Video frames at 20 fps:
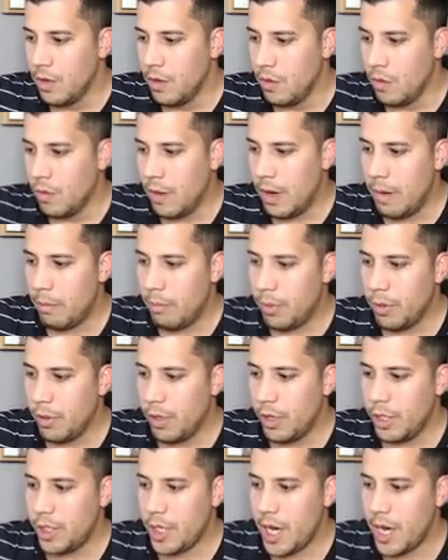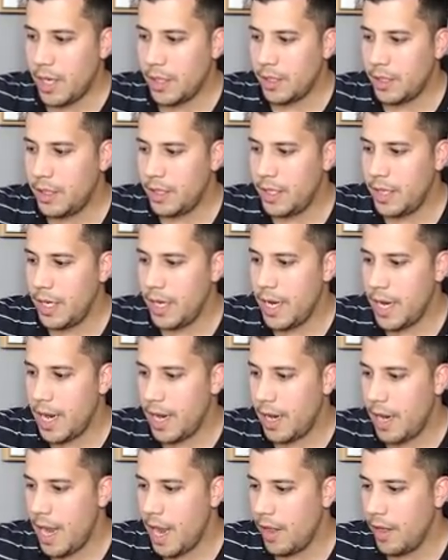went bullish on
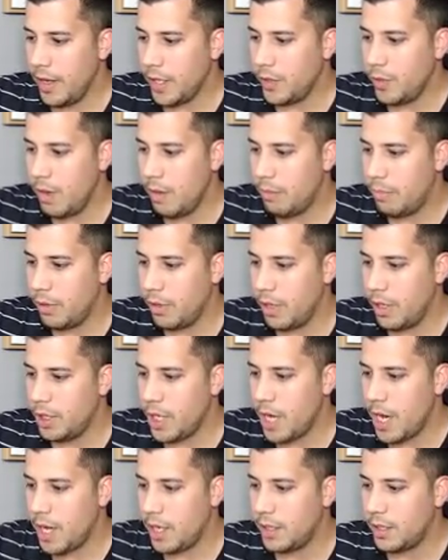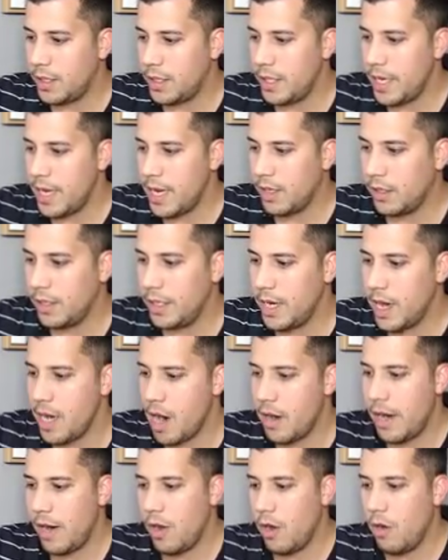Alex went bullish on
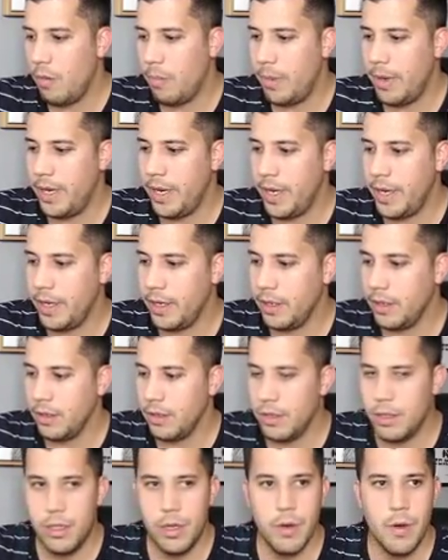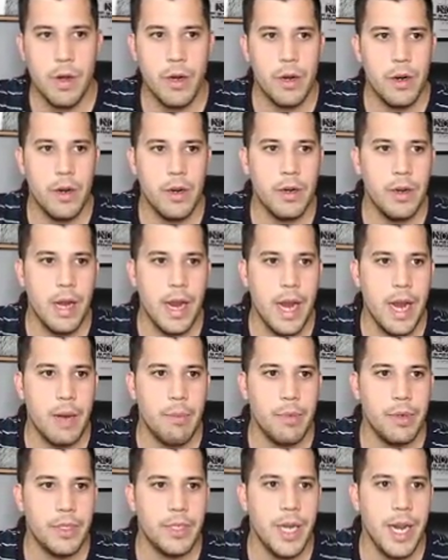CLDR at opening,
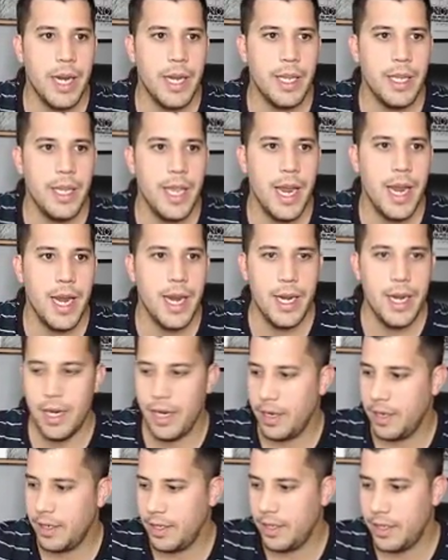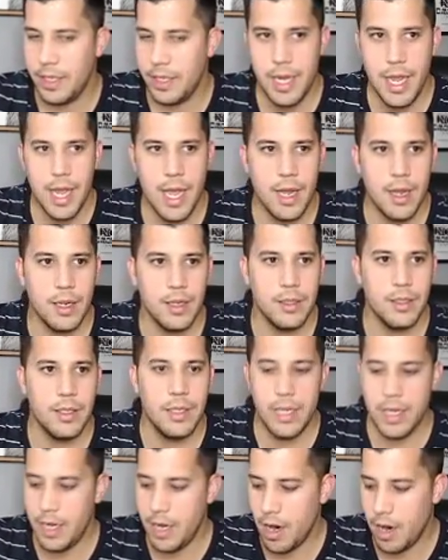208% gain.
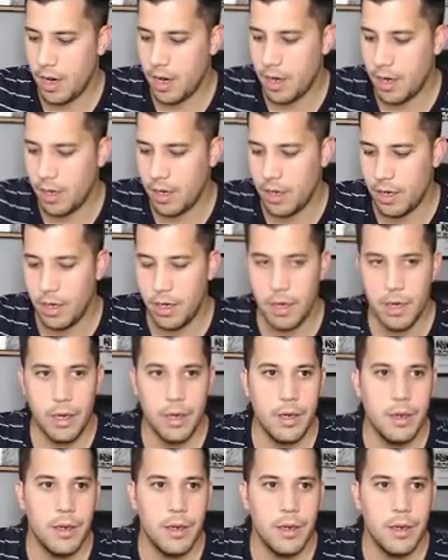CLDR.